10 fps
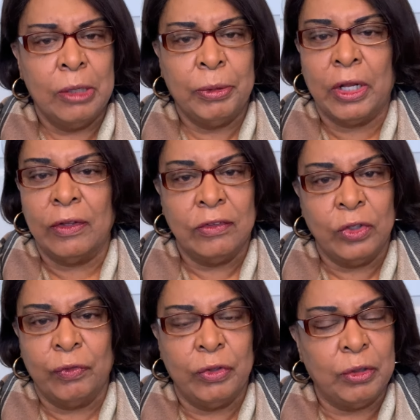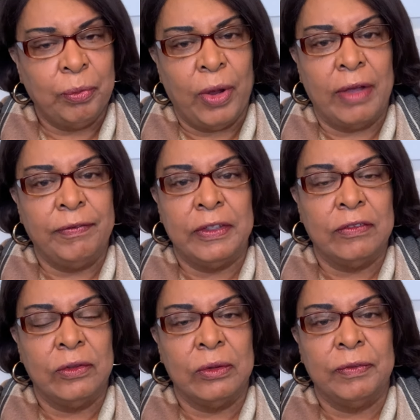but also from the
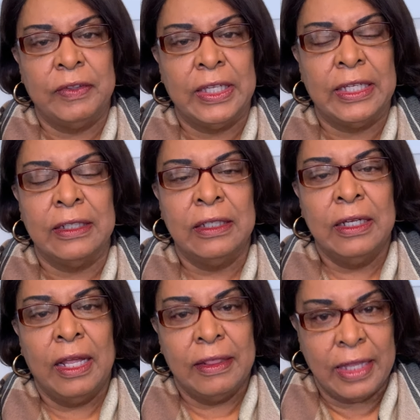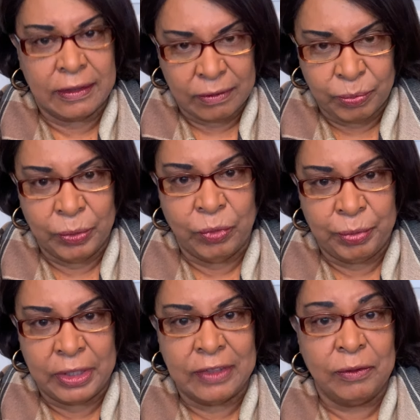prophets who have said that we will
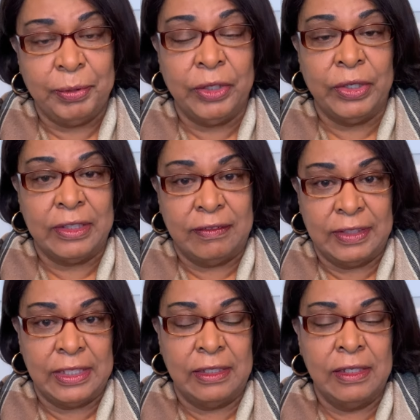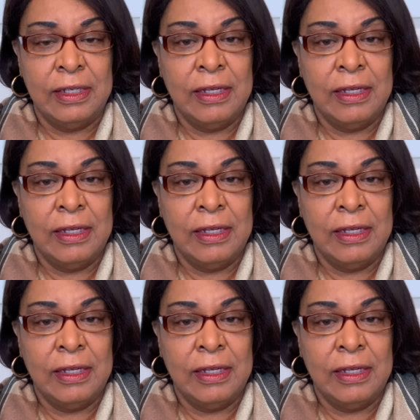be experiencing